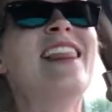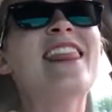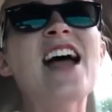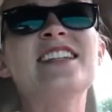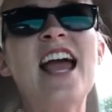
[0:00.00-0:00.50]

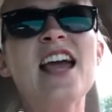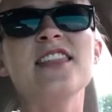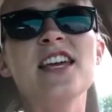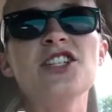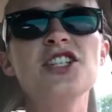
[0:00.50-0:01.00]
that day I
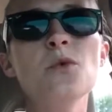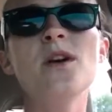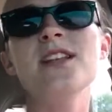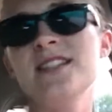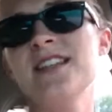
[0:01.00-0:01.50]
think she
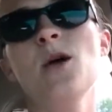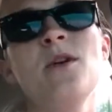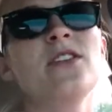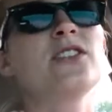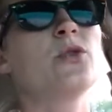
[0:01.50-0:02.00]
wanted to tell
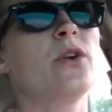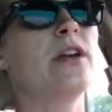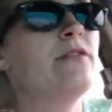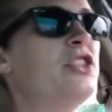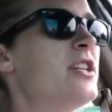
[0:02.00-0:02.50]
me the story
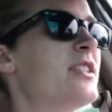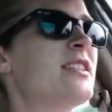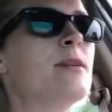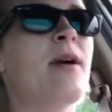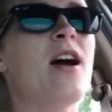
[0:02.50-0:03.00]
of Jesus.